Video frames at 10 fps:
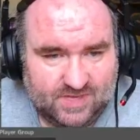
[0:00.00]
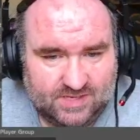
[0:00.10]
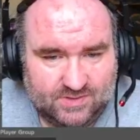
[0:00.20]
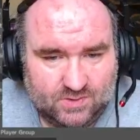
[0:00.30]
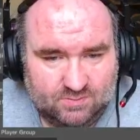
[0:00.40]

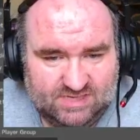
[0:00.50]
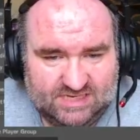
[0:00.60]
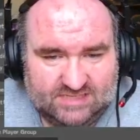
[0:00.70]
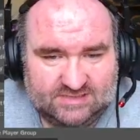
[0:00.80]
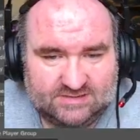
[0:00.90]
Kill
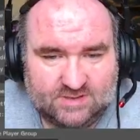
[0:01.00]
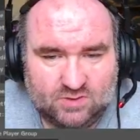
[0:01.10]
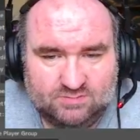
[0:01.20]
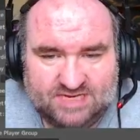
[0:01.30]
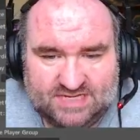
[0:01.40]
beans.
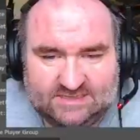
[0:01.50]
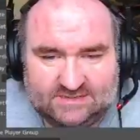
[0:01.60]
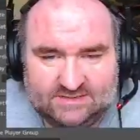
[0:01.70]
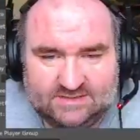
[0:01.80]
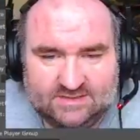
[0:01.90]
Cool
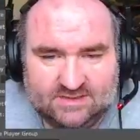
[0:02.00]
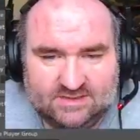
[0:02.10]
beans.